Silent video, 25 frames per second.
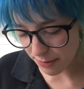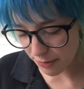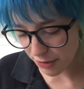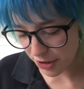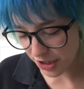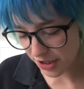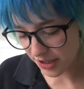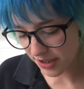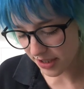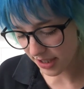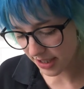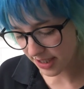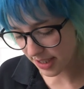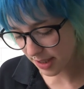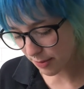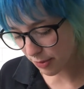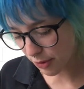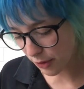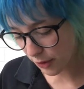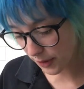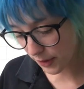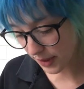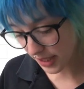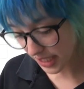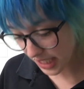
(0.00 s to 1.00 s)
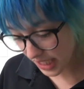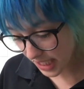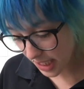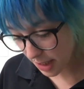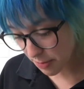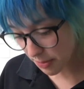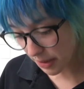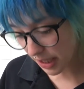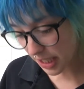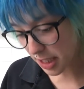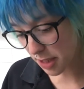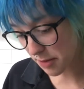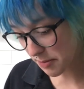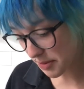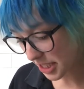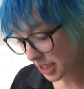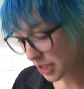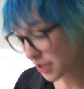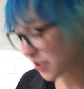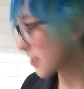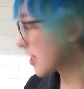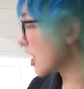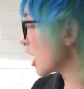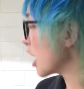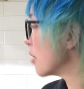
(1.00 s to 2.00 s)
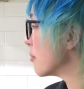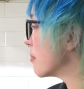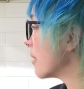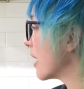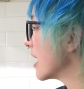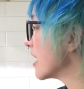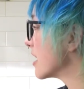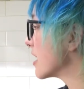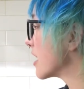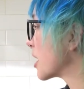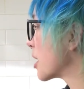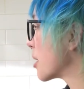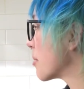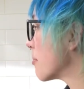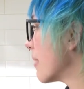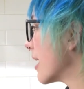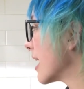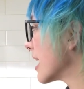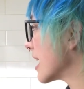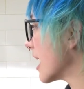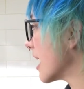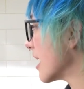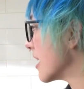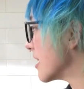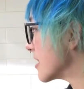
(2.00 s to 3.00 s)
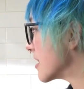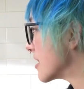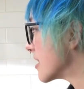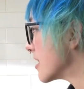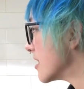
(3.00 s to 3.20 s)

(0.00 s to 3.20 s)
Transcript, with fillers: just disappointed by the picture that I painted in my head.